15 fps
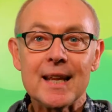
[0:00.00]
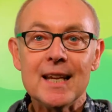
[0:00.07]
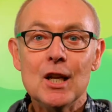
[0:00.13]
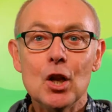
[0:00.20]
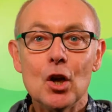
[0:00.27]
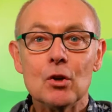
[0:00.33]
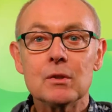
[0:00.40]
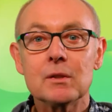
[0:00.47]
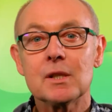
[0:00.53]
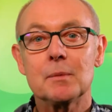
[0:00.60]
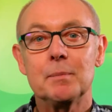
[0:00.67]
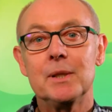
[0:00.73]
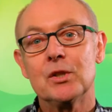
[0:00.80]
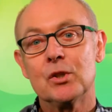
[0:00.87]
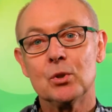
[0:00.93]
they long to
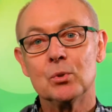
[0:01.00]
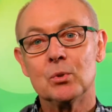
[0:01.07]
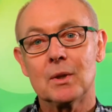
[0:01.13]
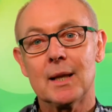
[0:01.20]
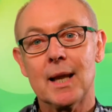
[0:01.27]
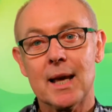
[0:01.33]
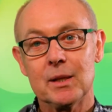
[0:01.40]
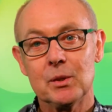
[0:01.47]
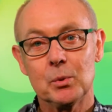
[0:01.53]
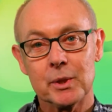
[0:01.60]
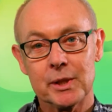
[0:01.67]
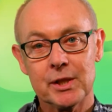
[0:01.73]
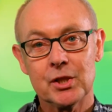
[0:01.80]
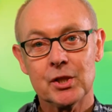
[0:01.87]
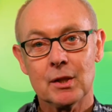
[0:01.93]
be taught
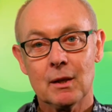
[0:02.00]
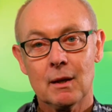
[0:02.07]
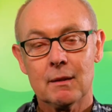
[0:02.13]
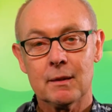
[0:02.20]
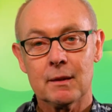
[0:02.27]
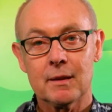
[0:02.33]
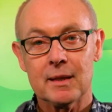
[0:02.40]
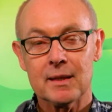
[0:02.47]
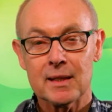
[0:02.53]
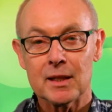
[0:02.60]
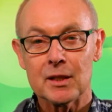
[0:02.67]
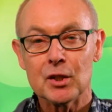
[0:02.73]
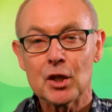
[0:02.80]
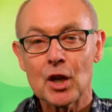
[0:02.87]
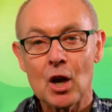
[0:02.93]
language that they
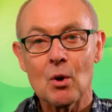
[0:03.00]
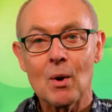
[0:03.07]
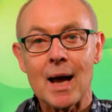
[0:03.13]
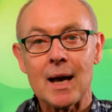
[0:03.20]
can go